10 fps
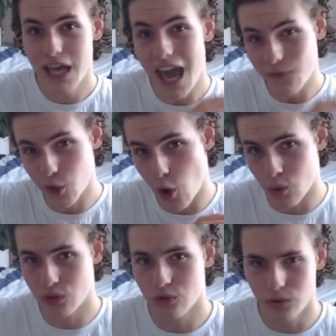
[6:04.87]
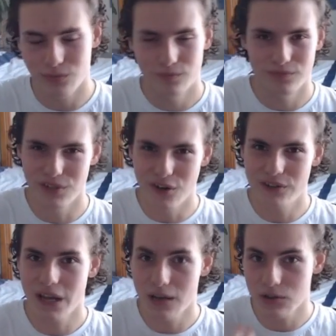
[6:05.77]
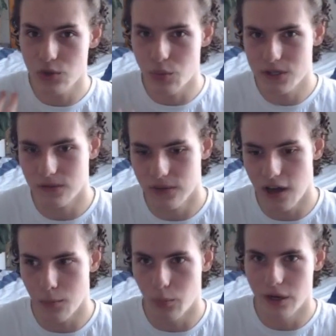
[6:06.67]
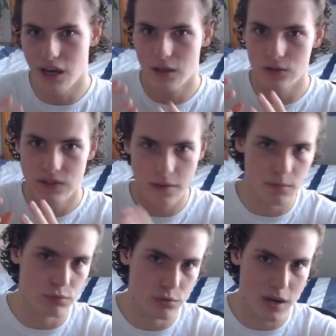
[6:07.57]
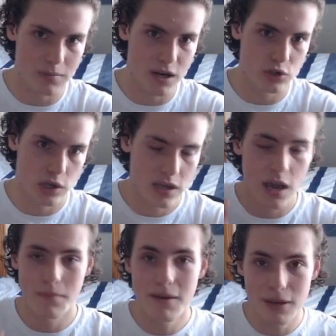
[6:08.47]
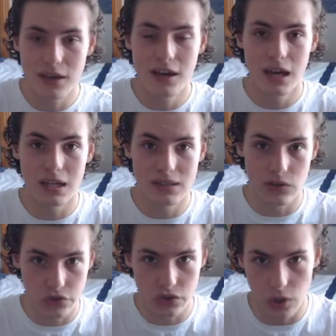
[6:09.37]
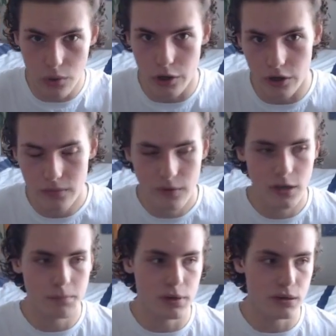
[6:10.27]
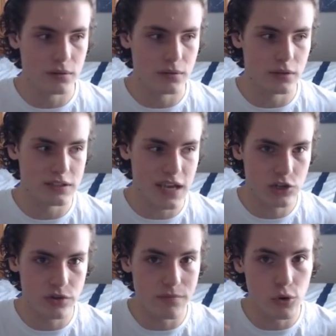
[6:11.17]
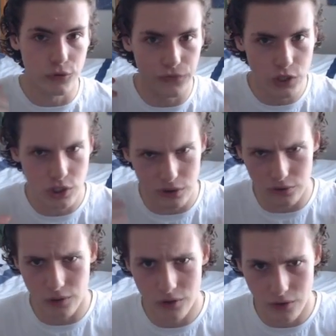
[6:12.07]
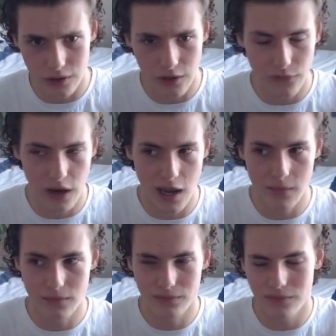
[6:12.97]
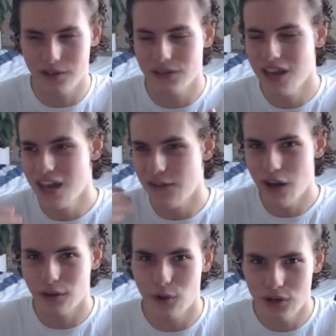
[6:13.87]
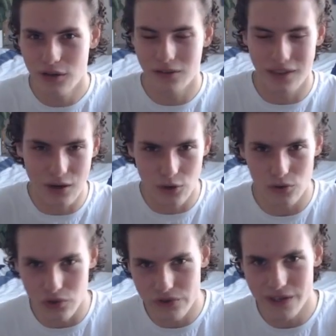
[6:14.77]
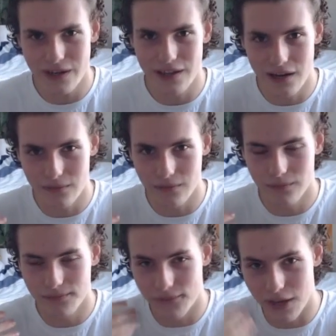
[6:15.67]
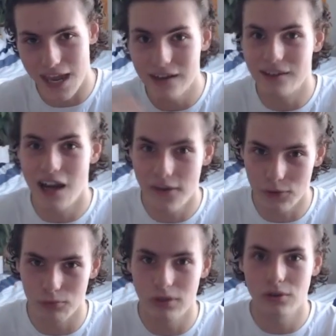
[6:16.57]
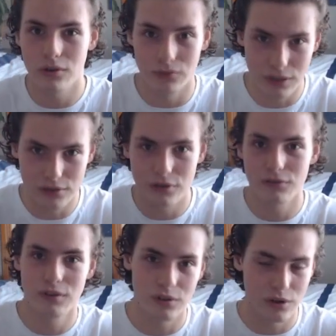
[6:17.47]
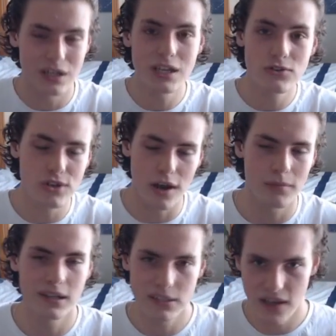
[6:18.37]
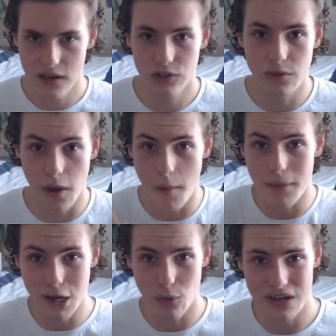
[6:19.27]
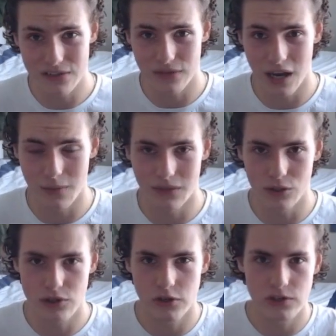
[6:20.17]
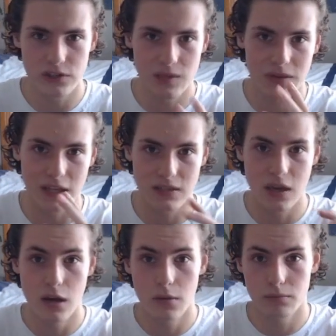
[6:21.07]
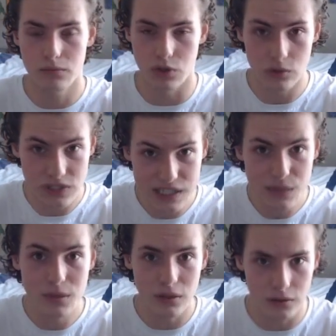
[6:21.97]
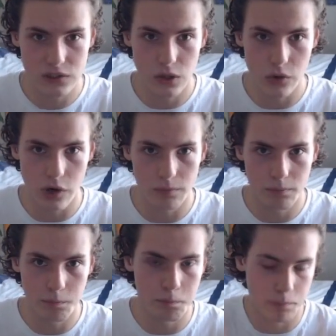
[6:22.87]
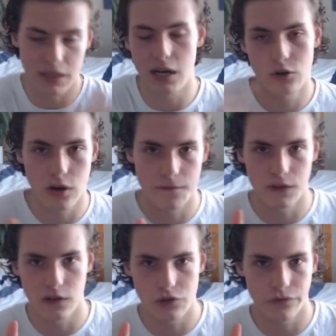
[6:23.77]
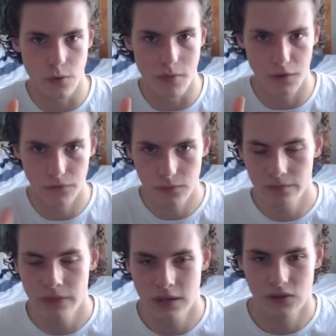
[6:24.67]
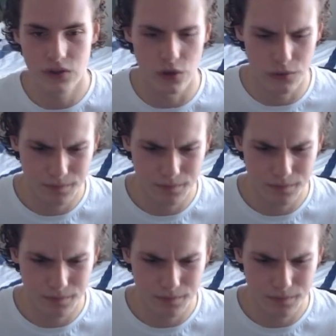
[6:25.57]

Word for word: ever going to it. You know, it's kind of just a waste of time when I can just type in Blueman Manager. Yeah, maybe it's slower, but it's actually more efficient in the long run if I, because if I learn it, then don't use it, and then forget and then have to relearn it, relearn it, relearn it each time, it's actually a bigger waste of time than just using something that's, you know, seemingly slower, but then I don't have to touch it for a month. So,